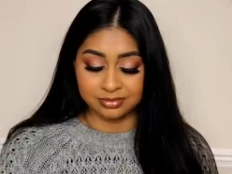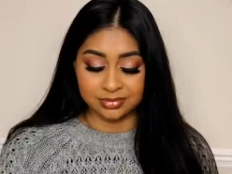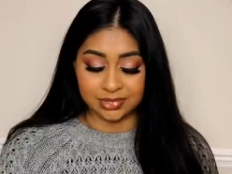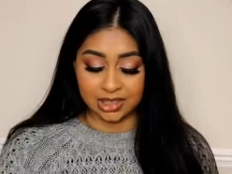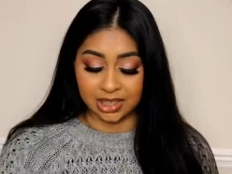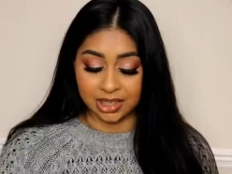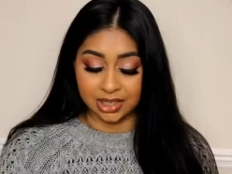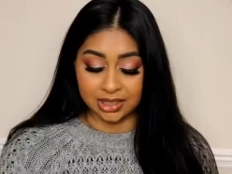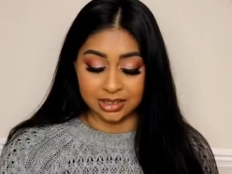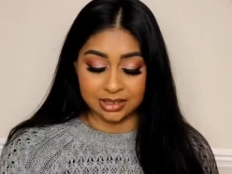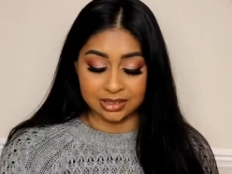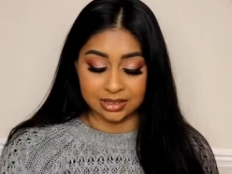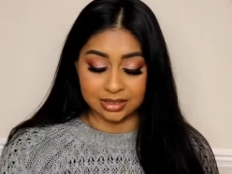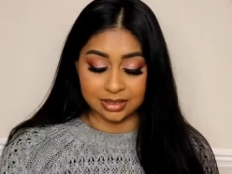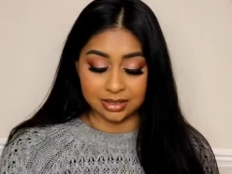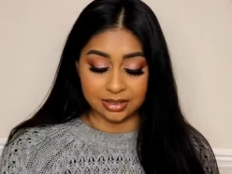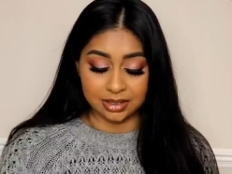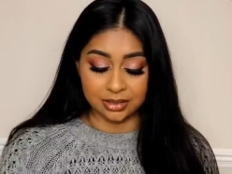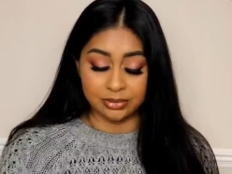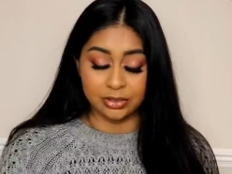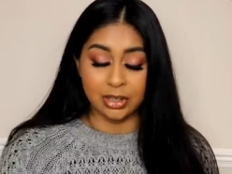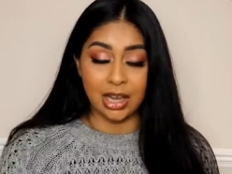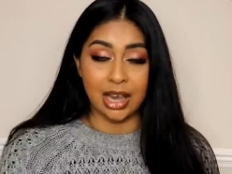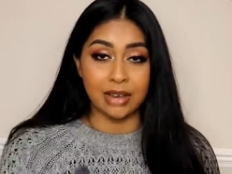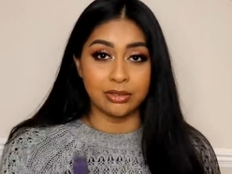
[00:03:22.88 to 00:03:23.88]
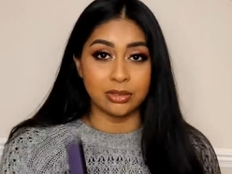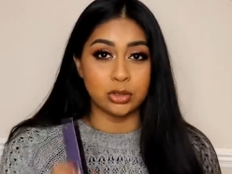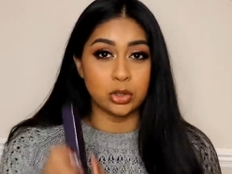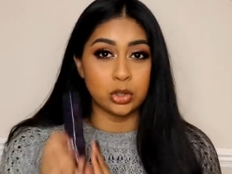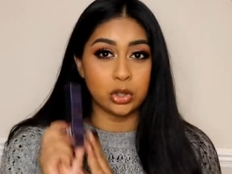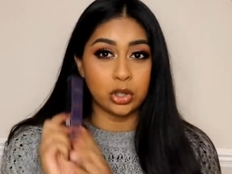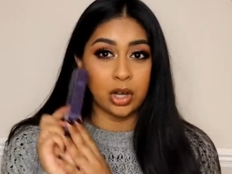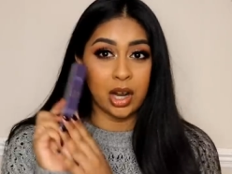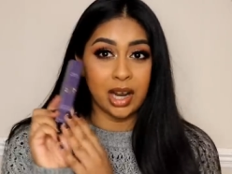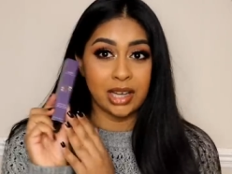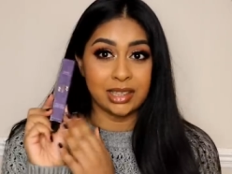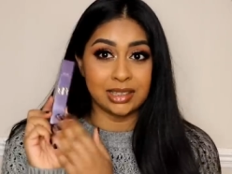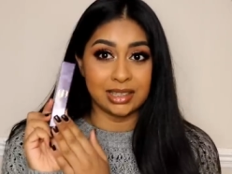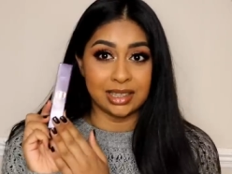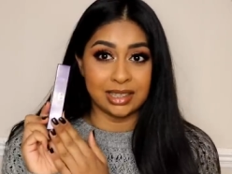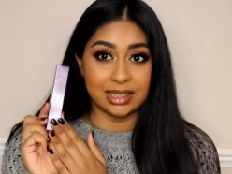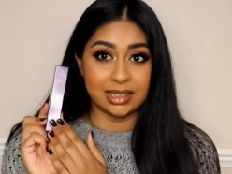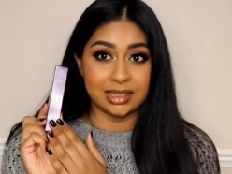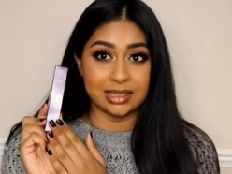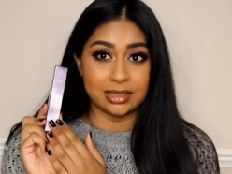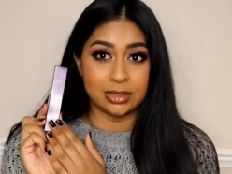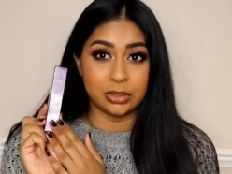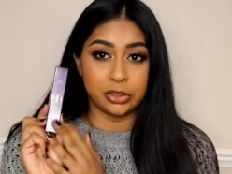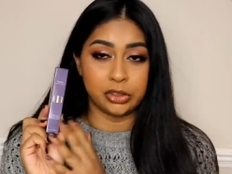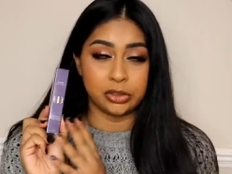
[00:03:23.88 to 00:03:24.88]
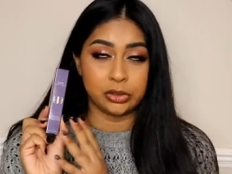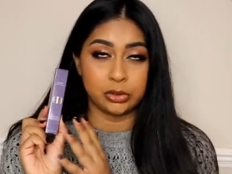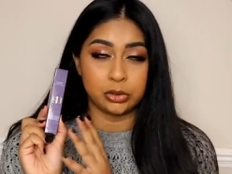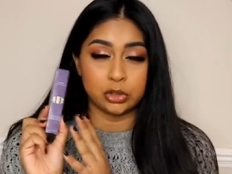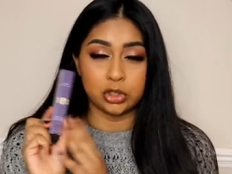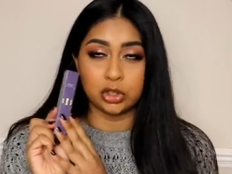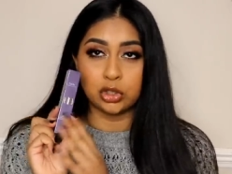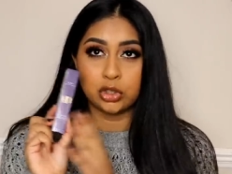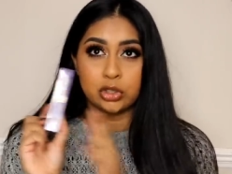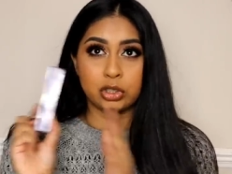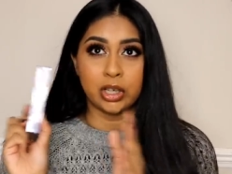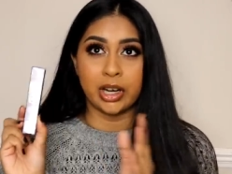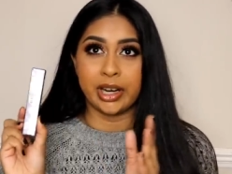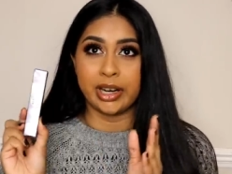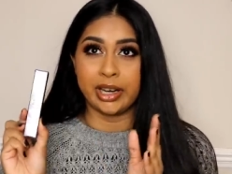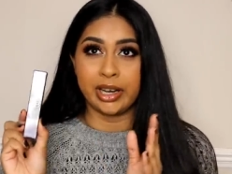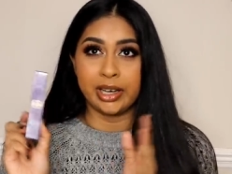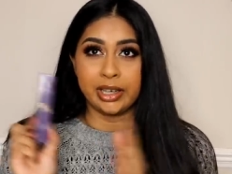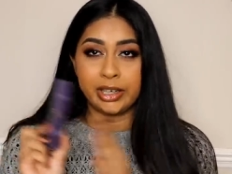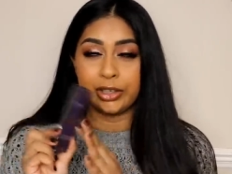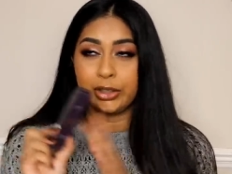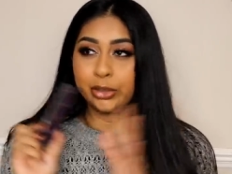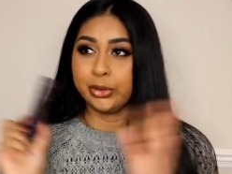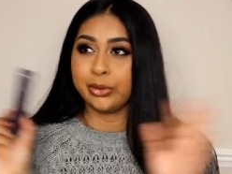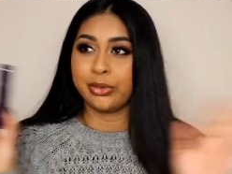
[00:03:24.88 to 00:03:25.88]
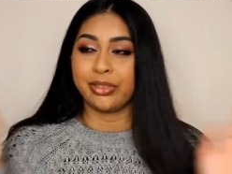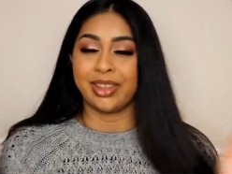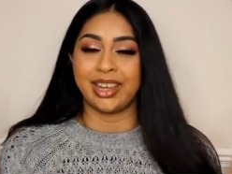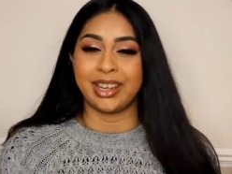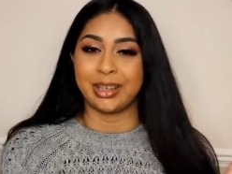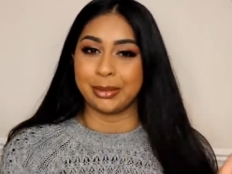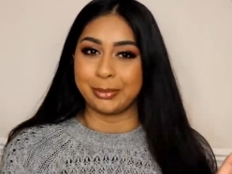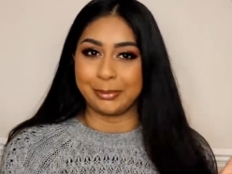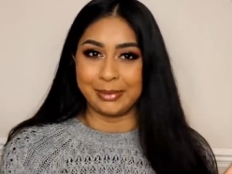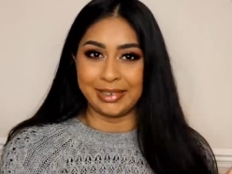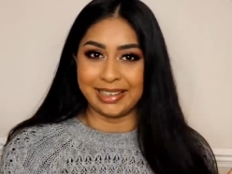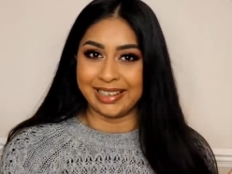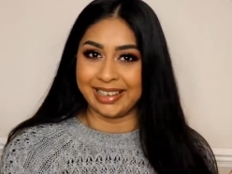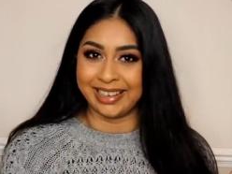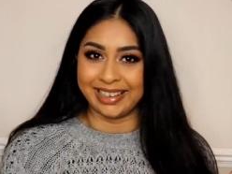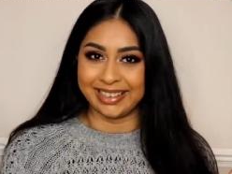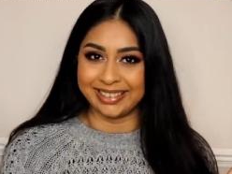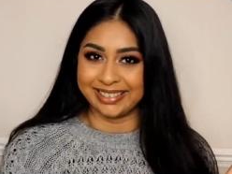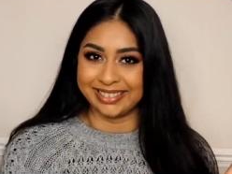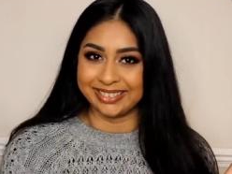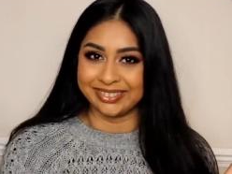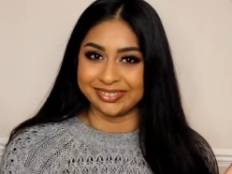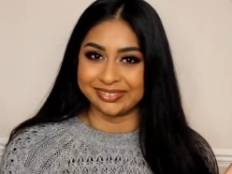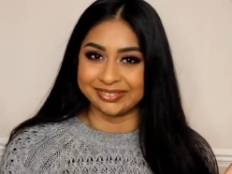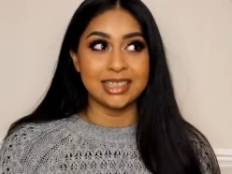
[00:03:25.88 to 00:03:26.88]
guys, if you haven't tried this, just try it and then you'll thank me later.